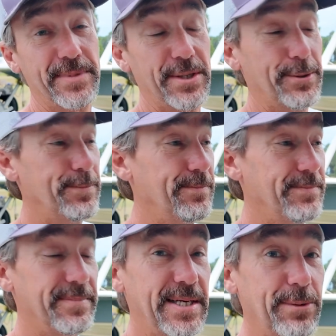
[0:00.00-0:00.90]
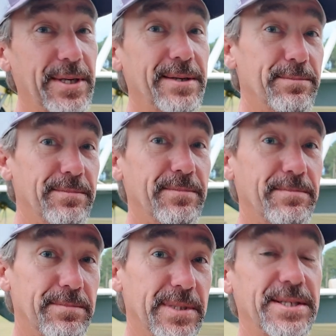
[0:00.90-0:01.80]
So anyway,
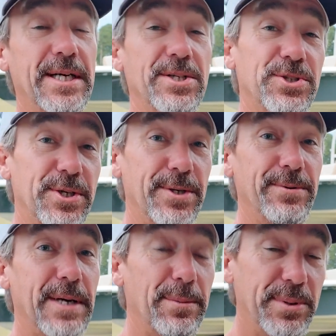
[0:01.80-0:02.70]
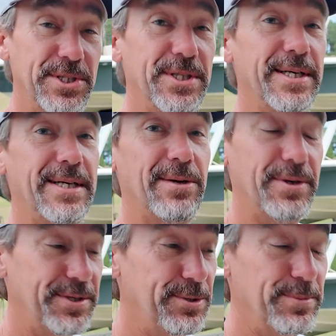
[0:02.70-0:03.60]
big thanks Joe, I appreciate it, I
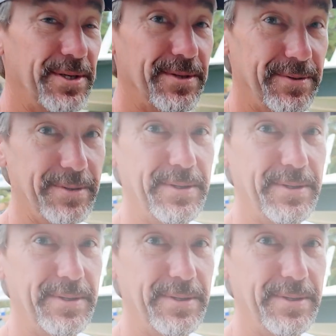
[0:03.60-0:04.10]
really do, brother.